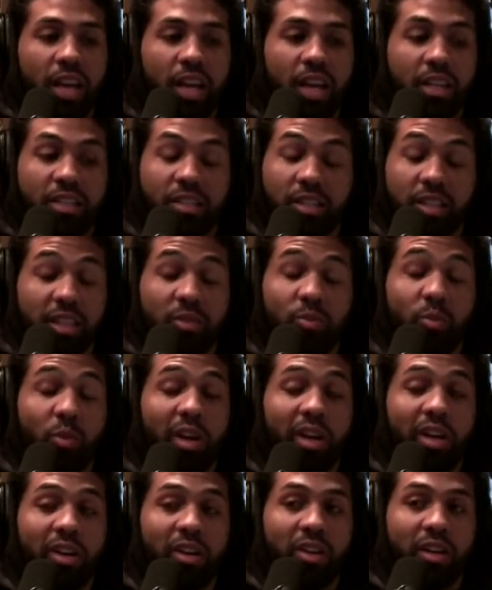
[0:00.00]
It's it's
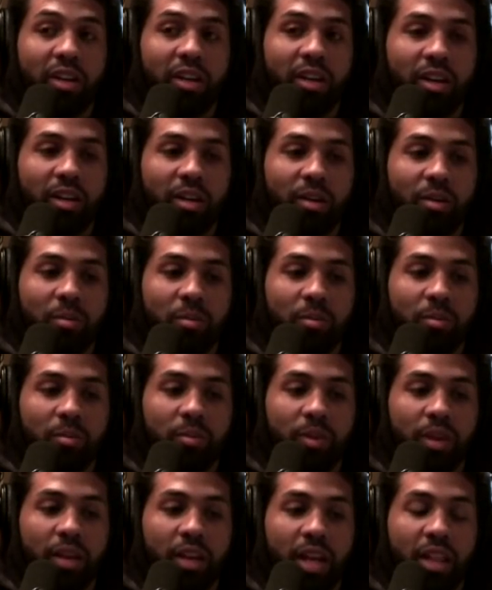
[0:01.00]
weird, um,
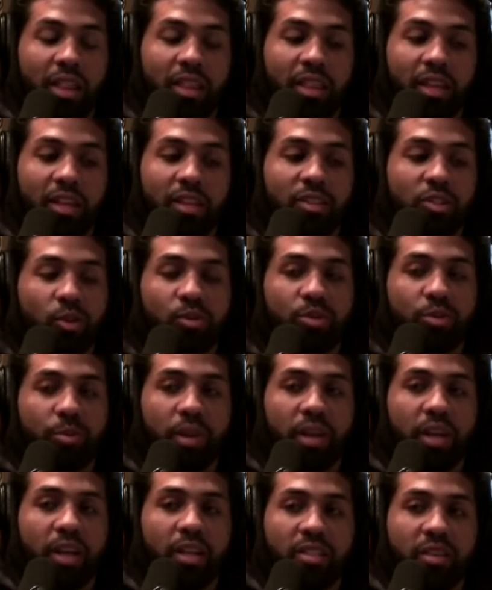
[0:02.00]
and I think social
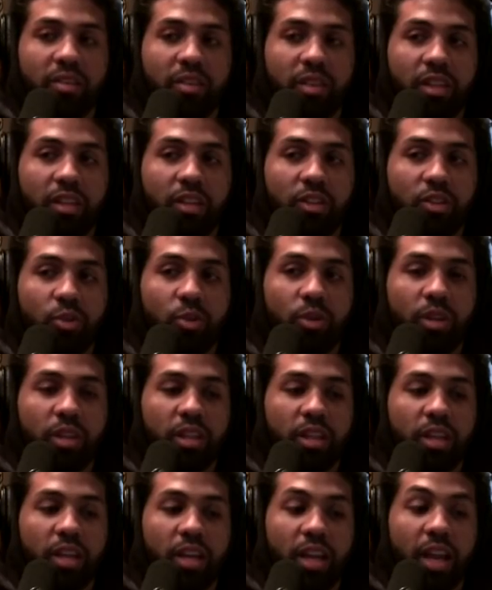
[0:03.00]
media has everything to do with
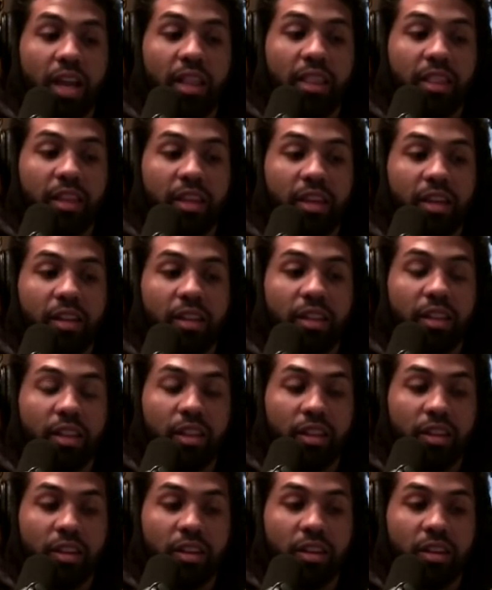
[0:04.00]
it. And I think
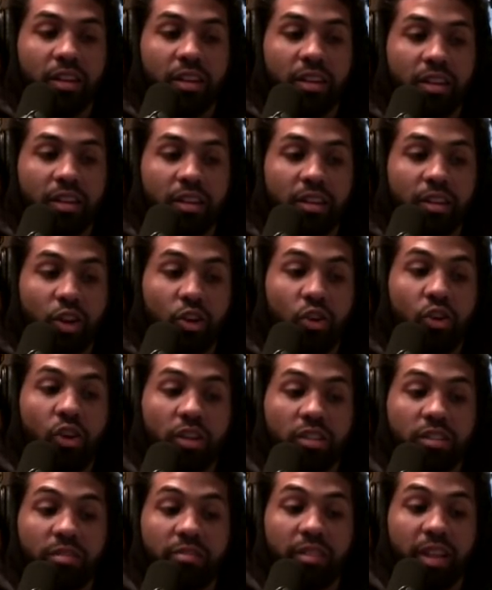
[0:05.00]
the the
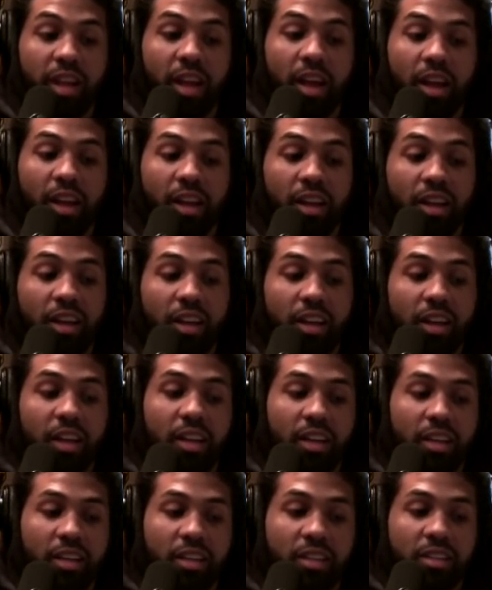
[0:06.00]
crux of that
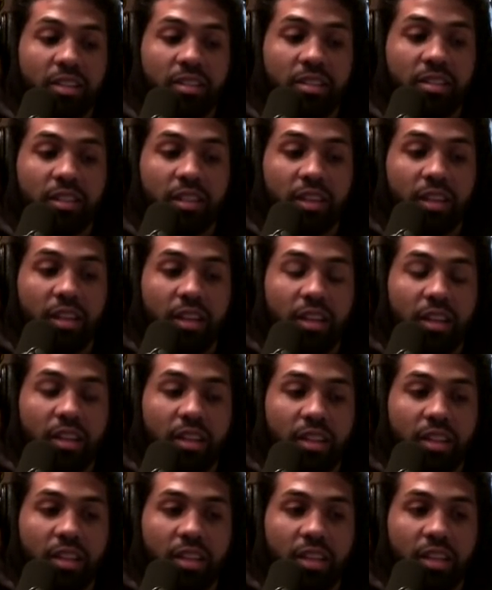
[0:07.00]
is
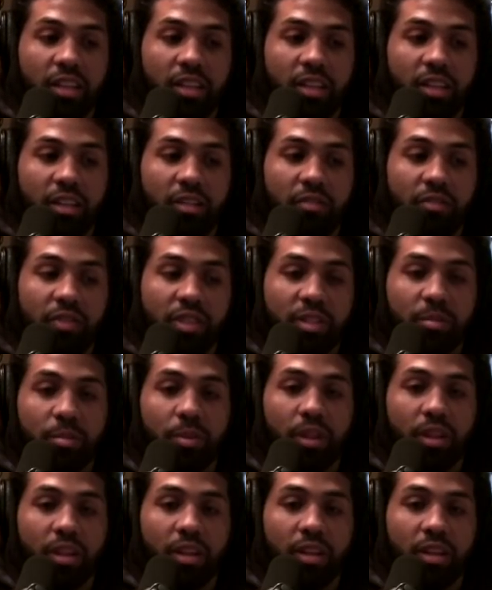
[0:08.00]
the
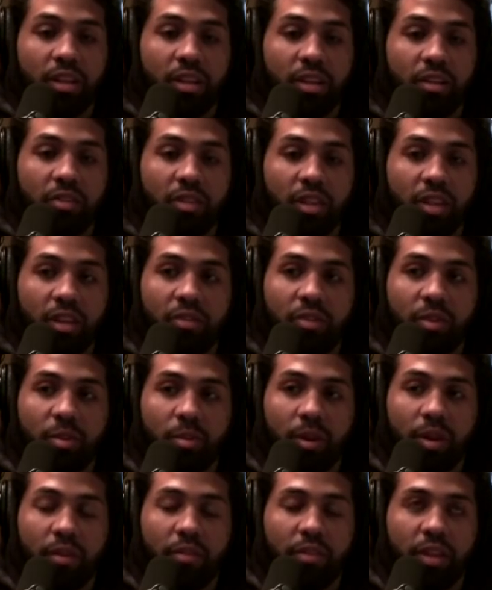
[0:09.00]
visibility of the N F L
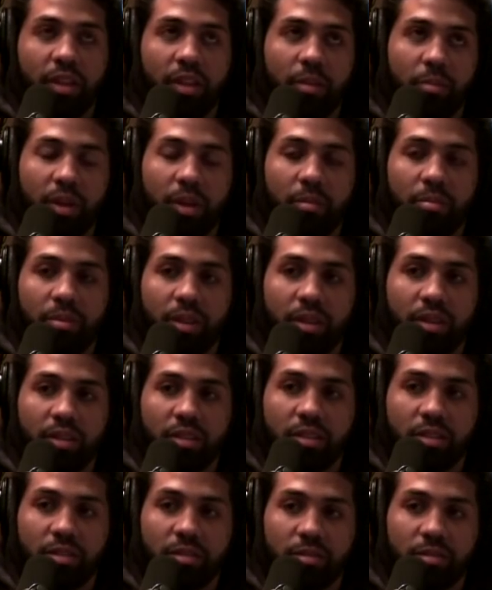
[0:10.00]
of the N B A players.